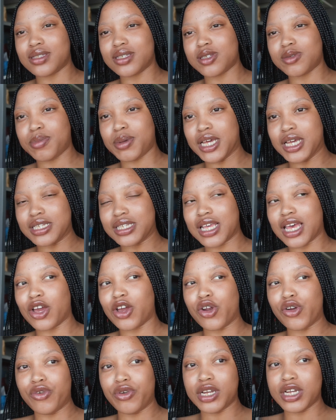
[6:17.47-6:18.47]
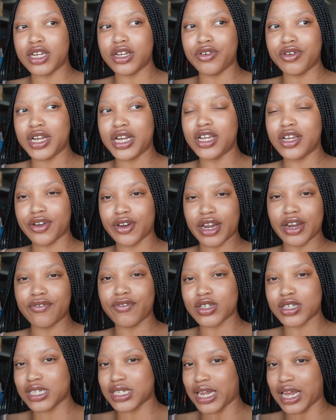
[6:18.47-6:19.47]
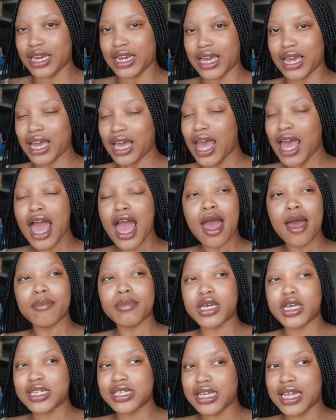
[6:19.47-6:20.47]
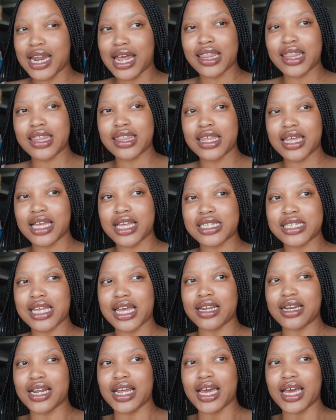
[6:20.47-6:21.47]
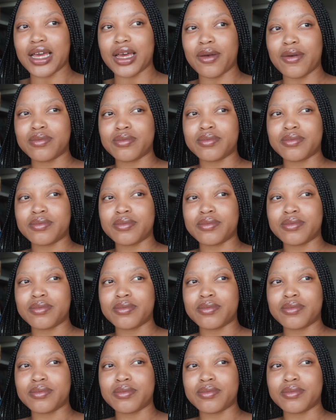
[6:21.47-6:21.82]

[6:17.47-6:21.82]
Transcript: this place like really really great for studying. Because another thing is that like